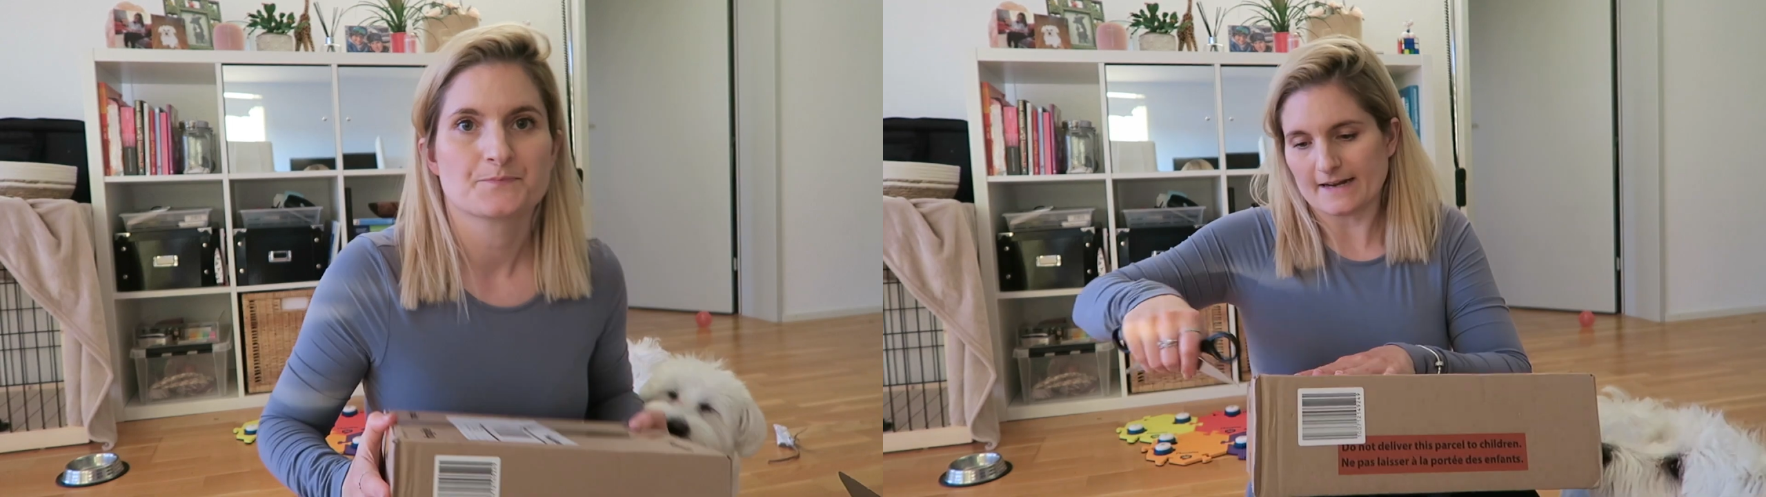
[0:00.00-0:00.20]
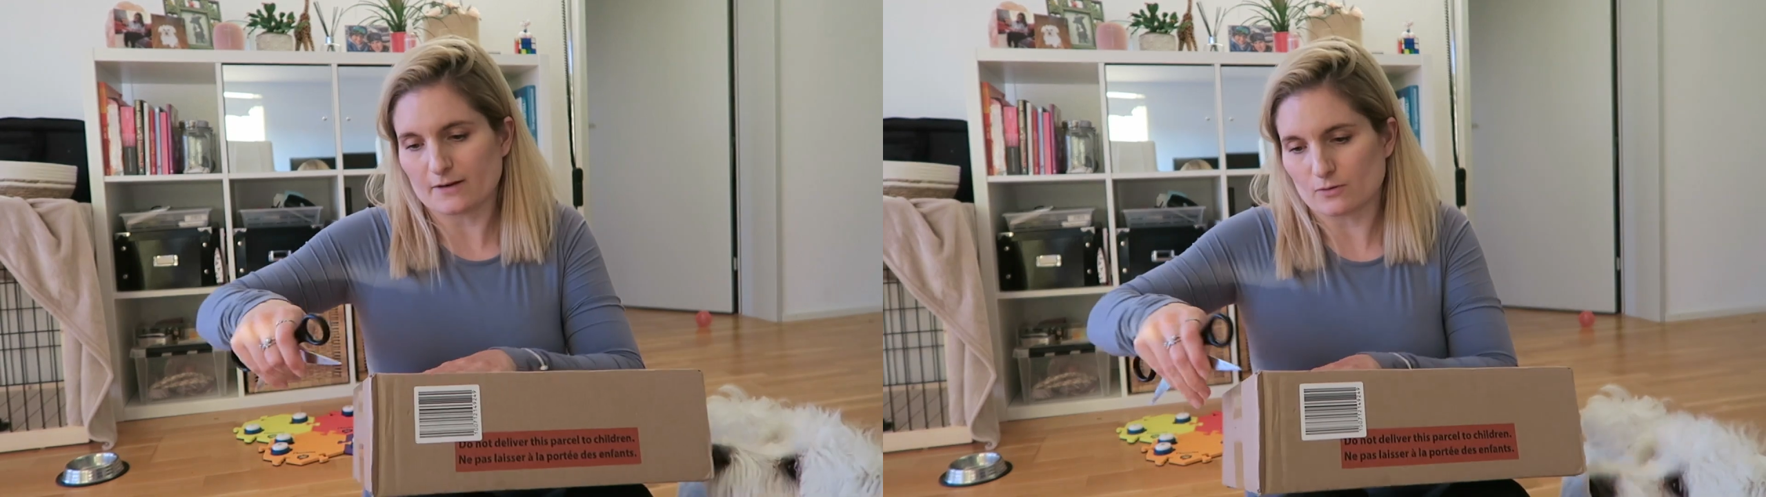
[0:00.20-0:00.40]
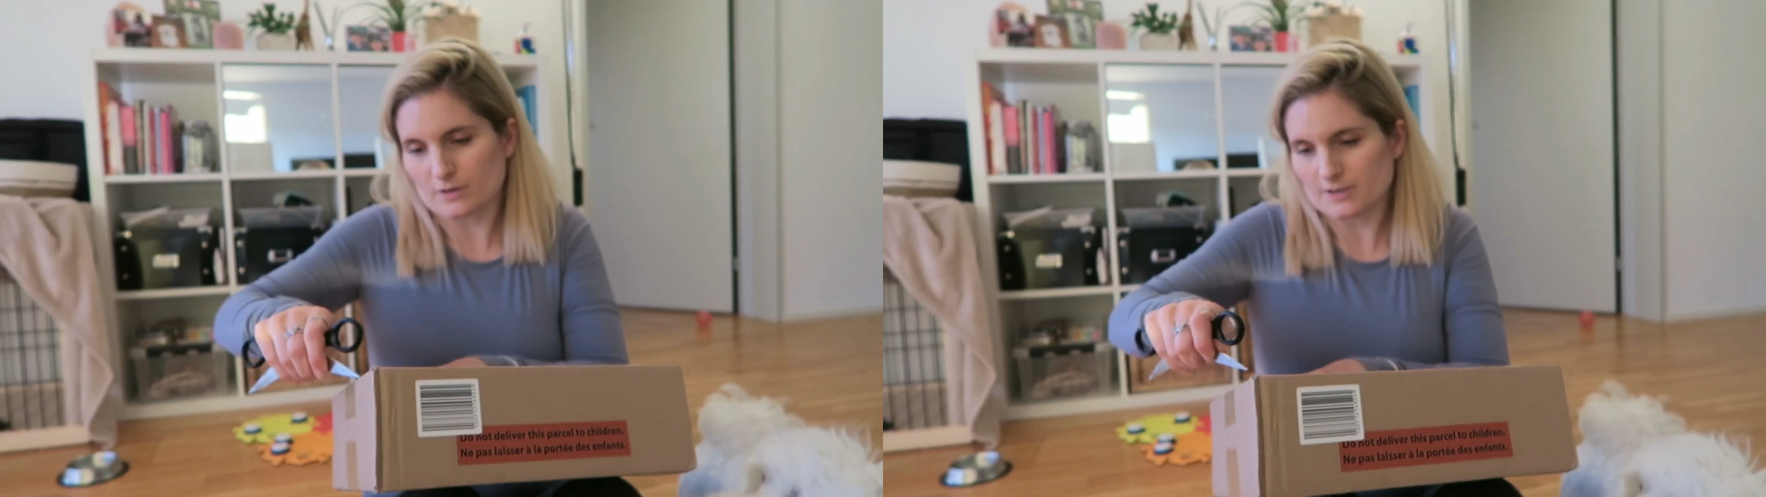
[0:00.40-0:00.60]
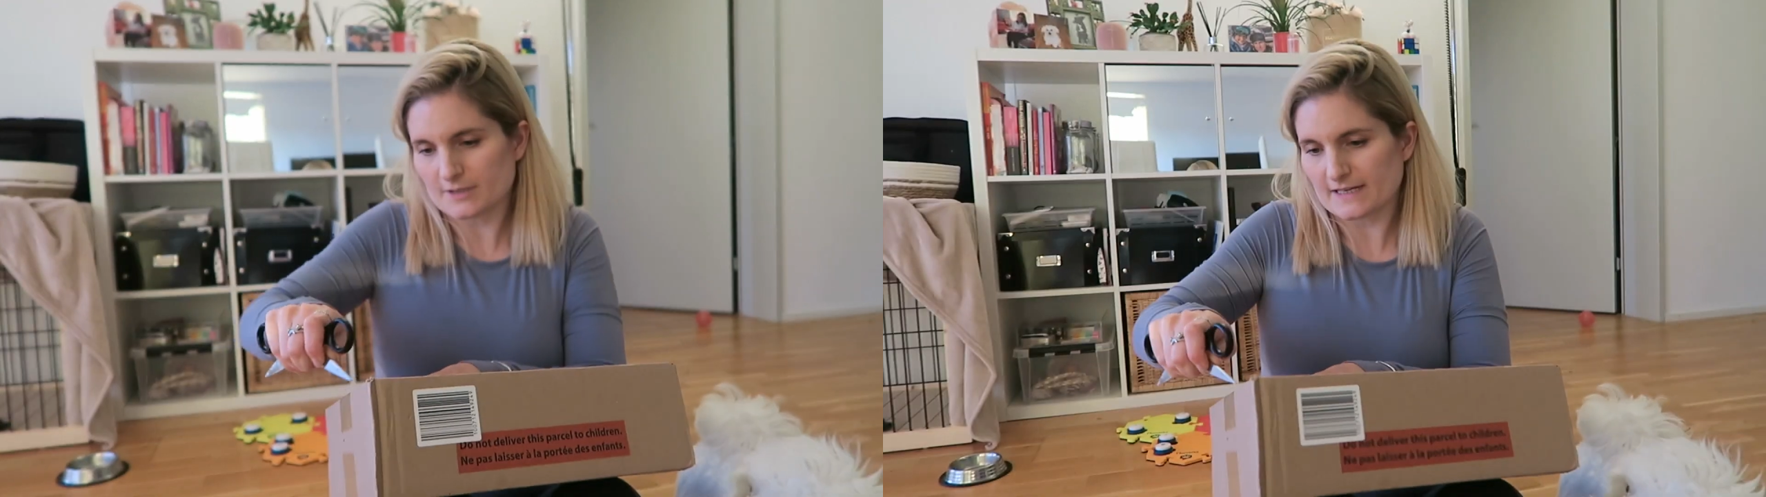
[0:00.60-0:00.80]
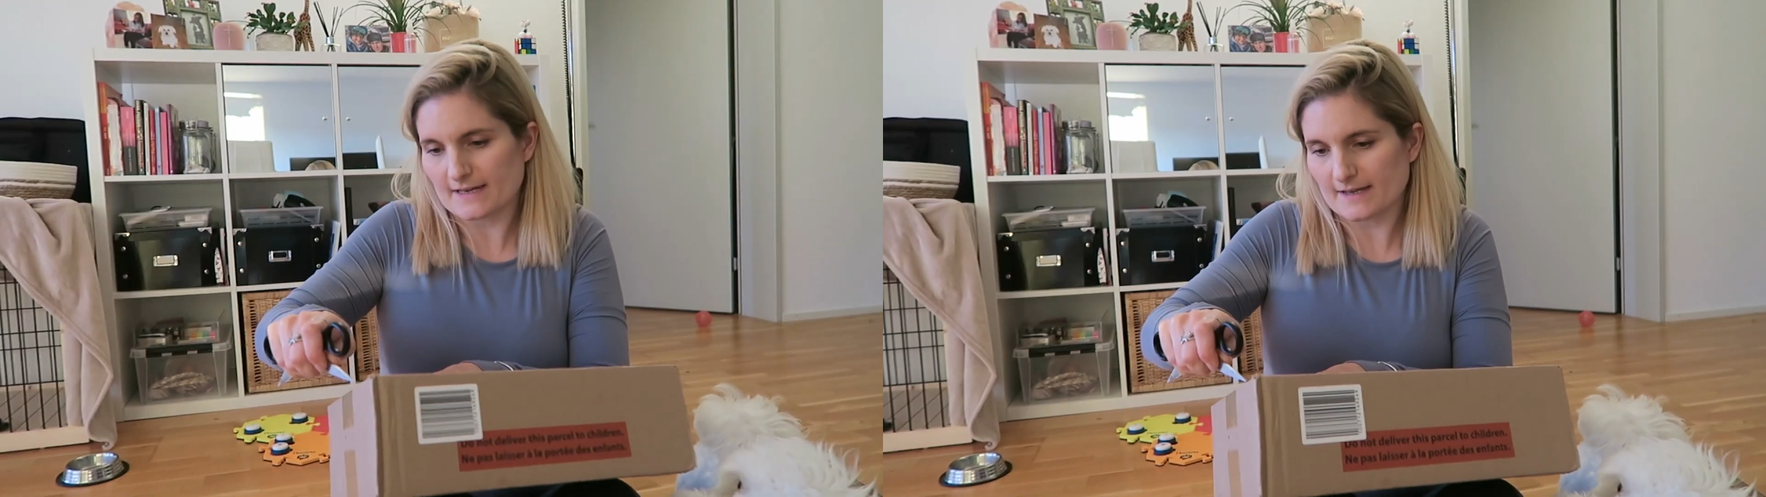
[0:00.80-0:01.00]
I
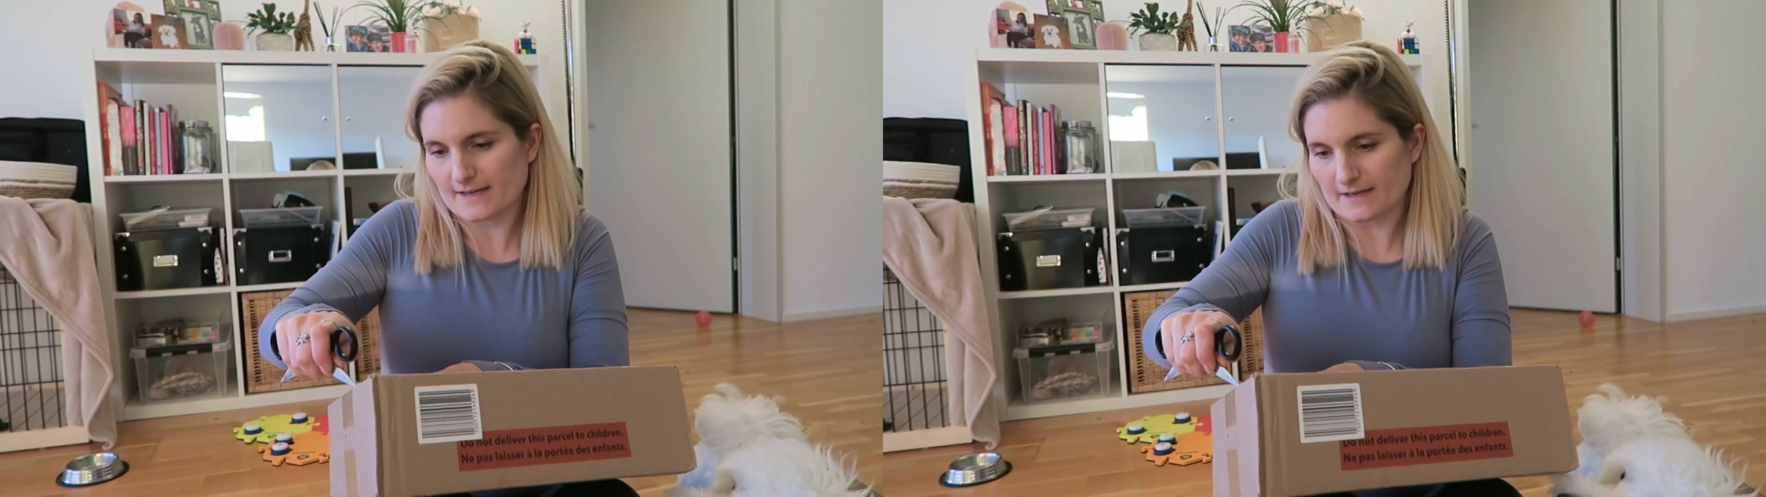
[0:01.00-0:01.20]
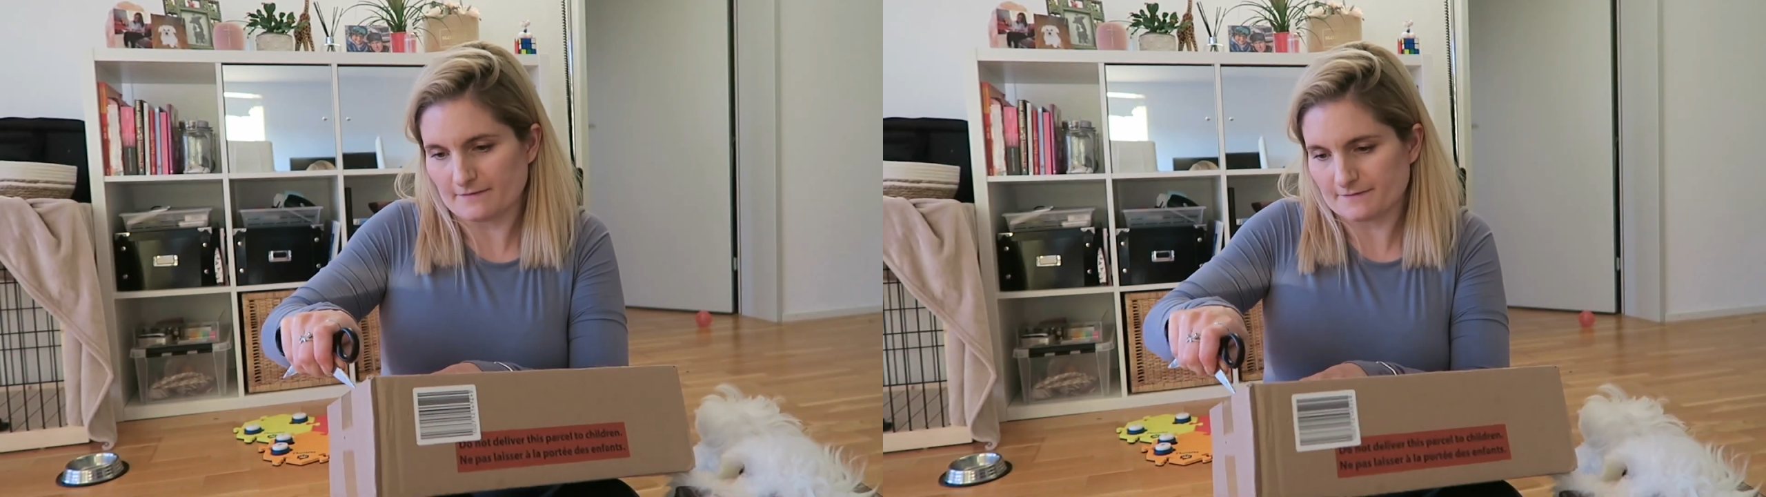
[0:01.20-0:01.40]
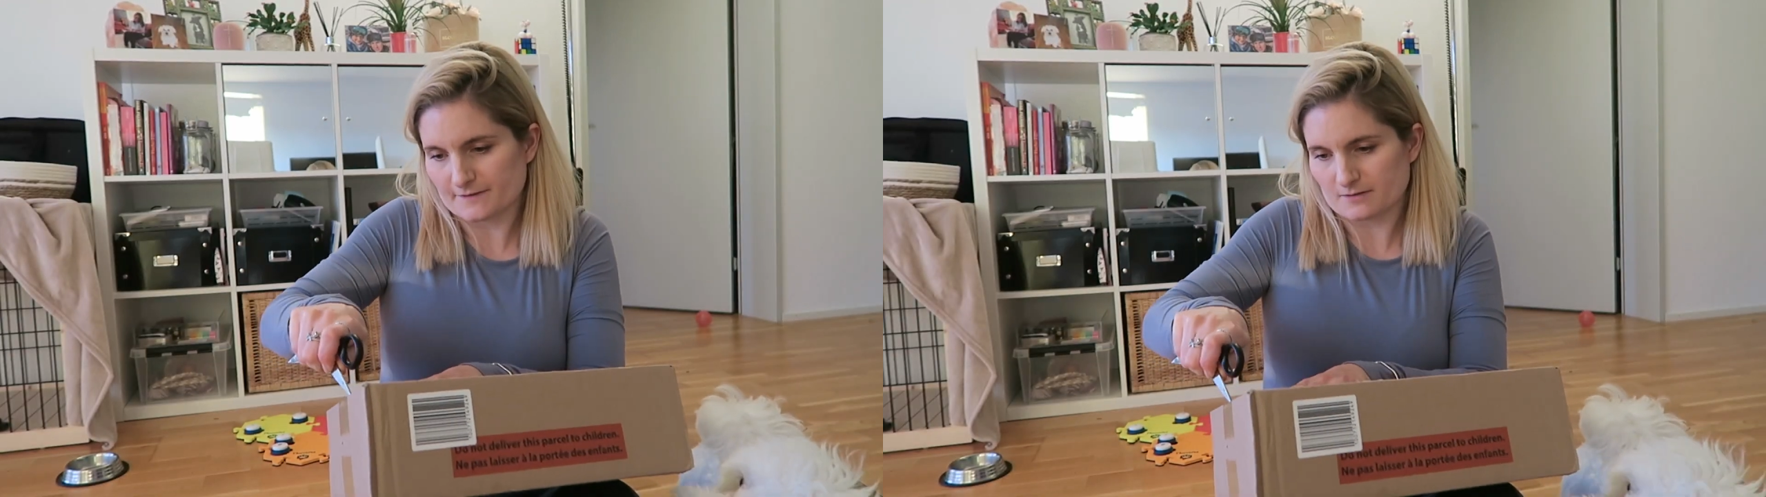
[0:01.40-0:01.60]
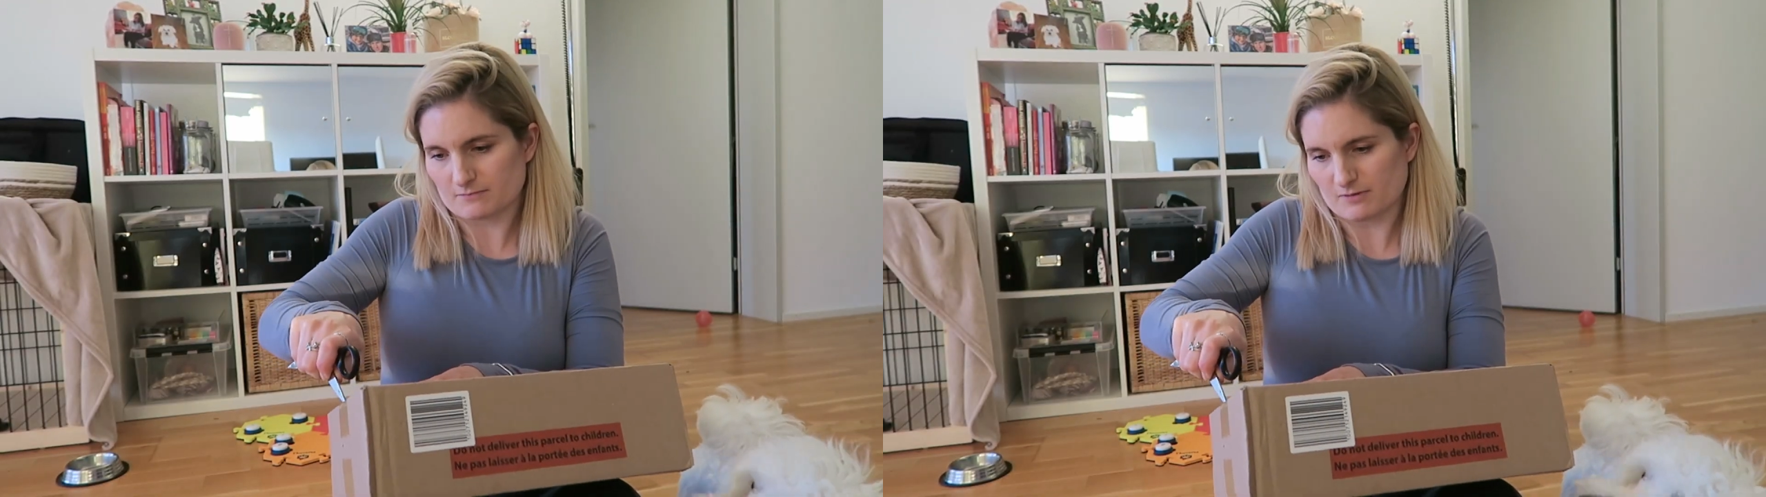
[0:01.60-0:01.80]
ordered a gift